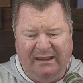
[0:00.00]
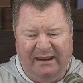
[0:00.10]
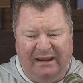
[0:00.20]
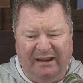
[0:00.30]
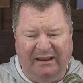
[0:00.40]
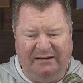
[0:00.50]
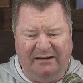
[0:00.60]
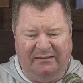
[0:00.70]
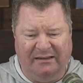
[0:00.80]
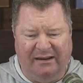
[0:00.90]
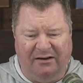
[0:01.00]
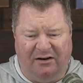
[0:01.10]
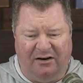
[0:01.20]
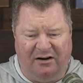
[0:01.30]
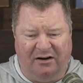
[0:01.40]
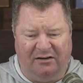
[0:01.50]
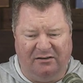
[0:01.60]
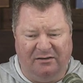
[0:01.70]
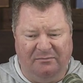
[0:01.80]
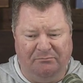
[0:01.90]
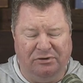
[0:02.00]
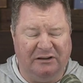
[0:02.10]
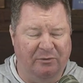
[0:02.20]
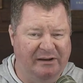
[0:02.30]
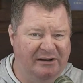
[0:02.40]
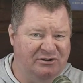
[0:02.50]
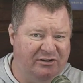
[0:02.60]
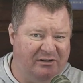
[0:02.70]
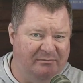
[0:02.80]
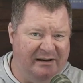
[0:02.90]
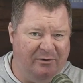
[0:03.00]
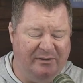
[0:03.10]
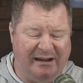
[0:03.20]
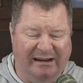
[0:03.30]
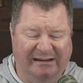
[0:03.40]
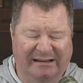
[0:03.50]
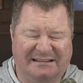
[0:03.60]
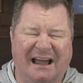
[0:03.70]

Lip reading: and they are blowing each other up now with IEDs.